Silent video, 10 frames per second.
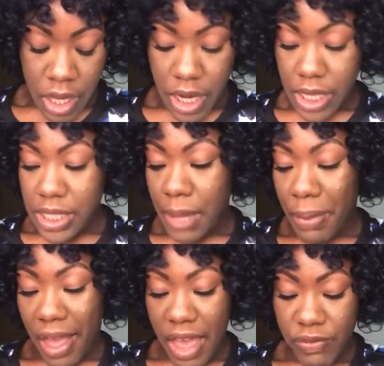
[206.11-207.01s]
Next up,
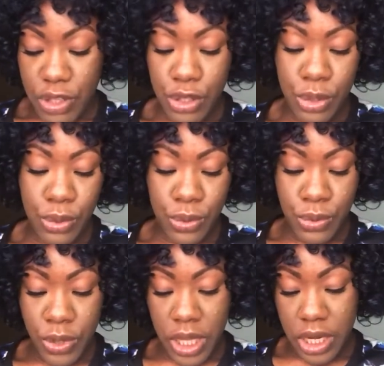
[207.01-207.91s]
I have a
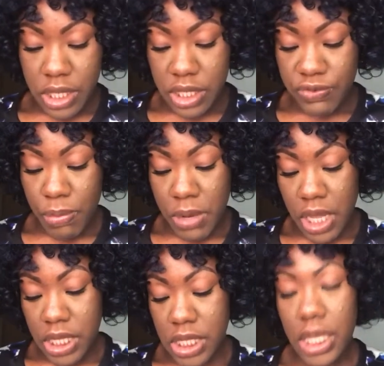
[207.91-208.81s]
two, and this is from
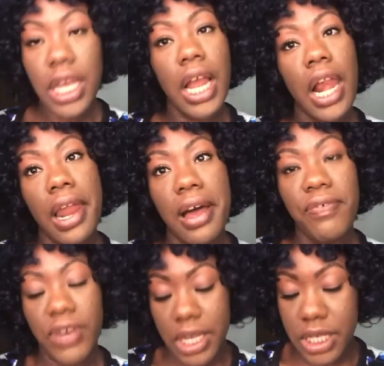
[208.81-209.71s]
Luxie.
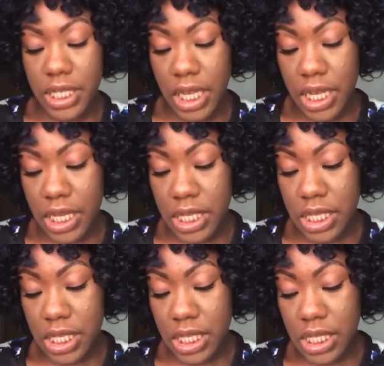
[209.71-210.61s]
Love Luxie, and this
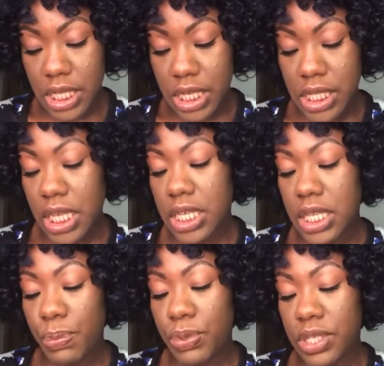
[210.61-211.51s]
is the
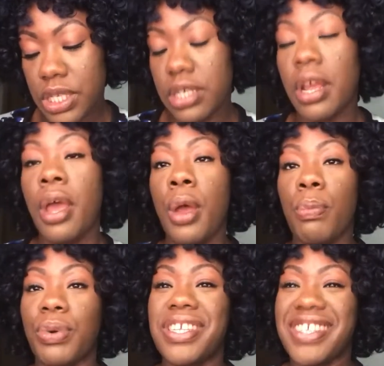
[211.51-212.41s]
660 Precision,
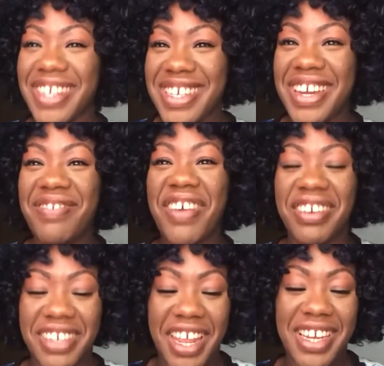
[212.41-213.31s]
Precision
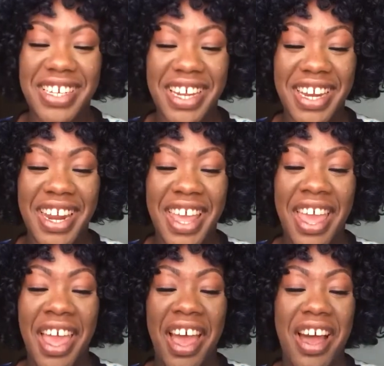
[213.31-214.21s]
Foundation
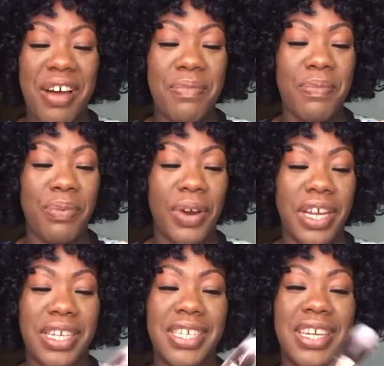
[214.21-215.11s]
um,
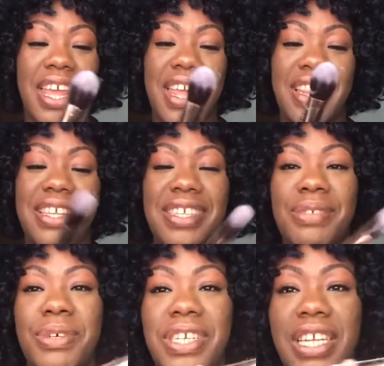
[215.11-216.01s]
brush, and this
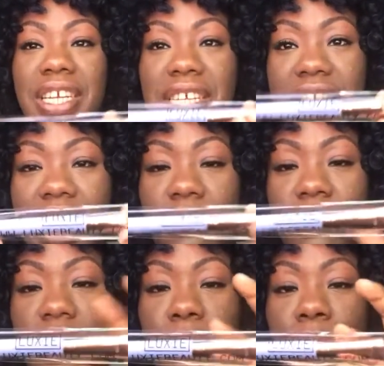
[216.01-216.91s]
is what she looks like. A
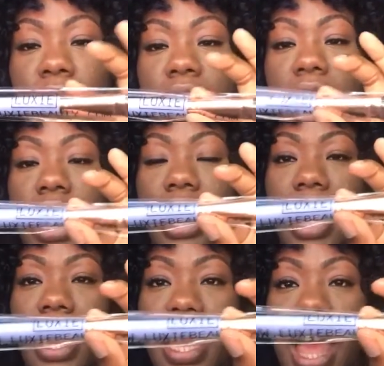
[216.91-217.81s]
really pretty kind of
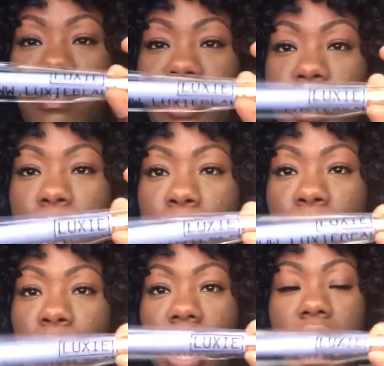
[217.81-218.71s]
like lavender
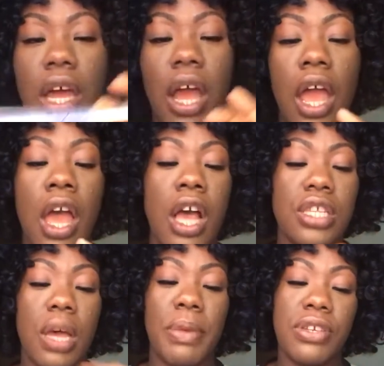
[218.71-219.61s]
purple color.
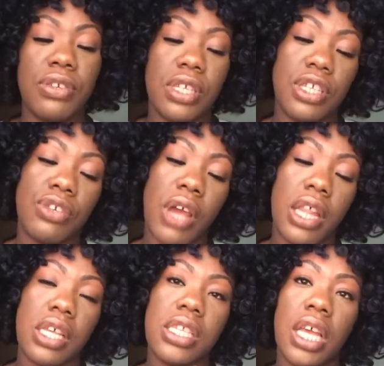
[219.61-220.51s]
So I'm interested to
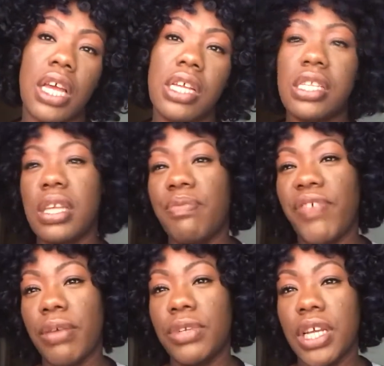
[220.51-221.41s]
try this because some
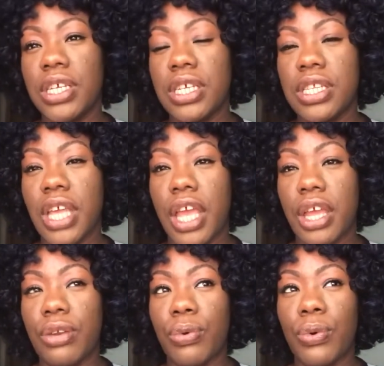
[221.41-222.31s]
foundations
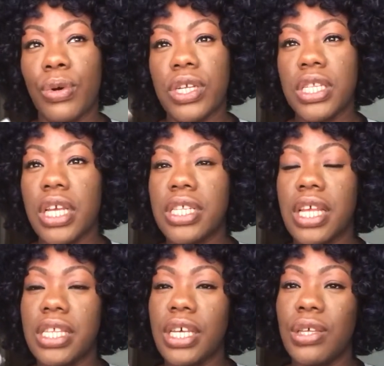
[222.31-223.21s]
and or sticks,
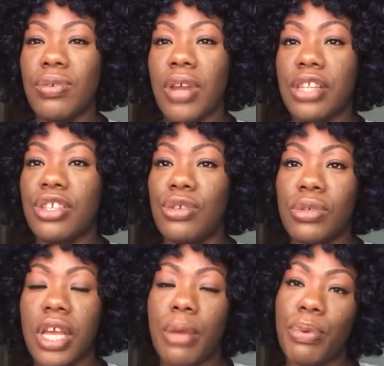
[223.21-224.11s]
they tell you not to
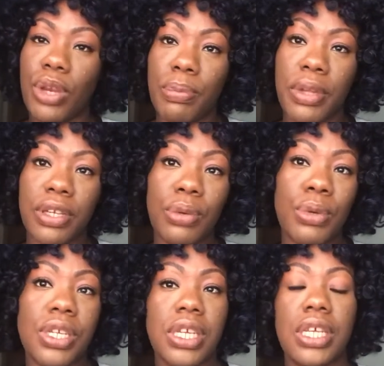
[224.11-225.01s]
use like a beauty blender,
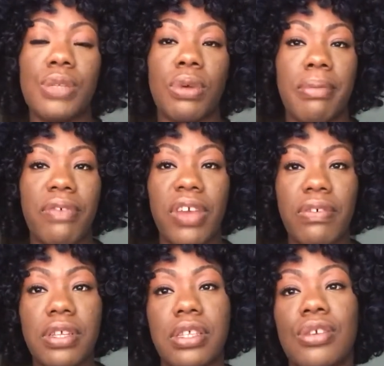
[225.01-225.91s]
which is one of my
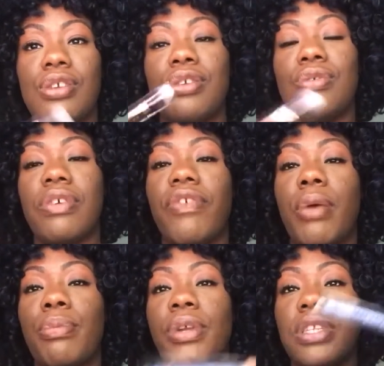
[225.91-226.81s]
favorites. They tell you to use a
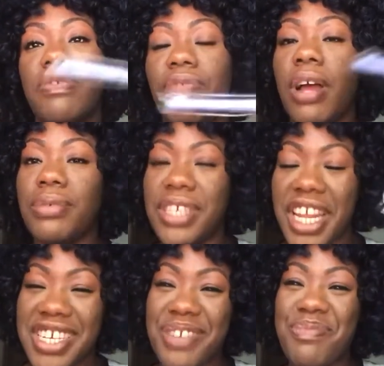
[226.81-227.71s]

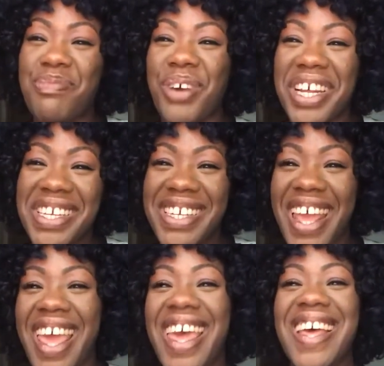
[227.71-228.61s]
foundation brush.
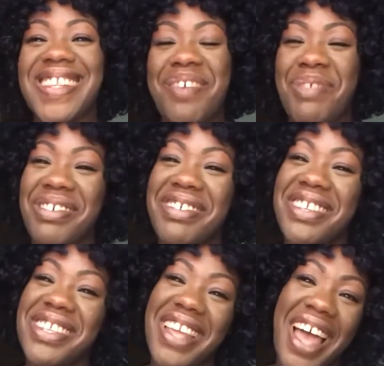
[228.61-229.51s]
So I'm
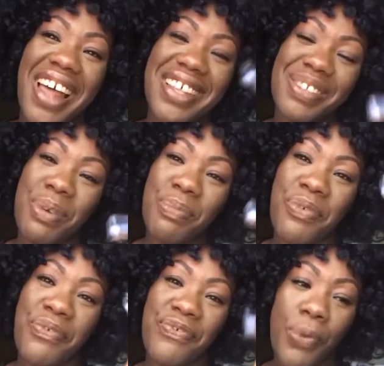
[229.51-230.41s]
interested to see how this one
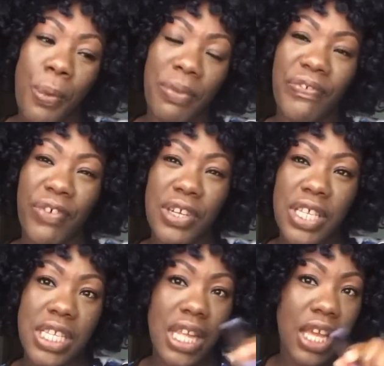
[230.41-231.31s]
performs
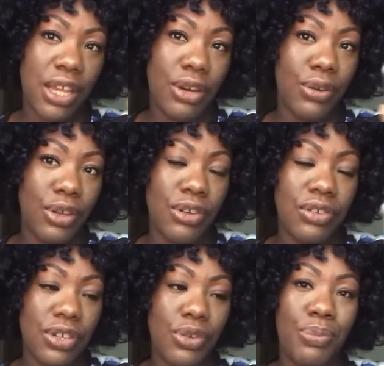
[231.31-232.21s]
versus like, you know, your
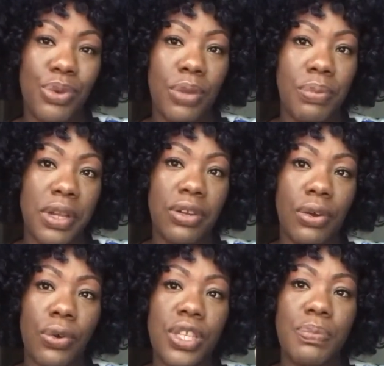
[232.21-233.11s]
traditional beauty
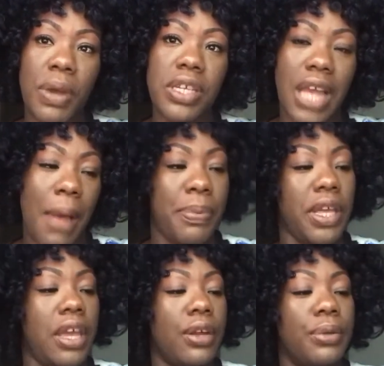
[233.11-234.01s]
blender or sponge
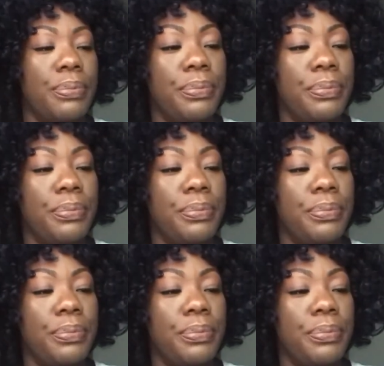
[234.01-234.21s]
applicator.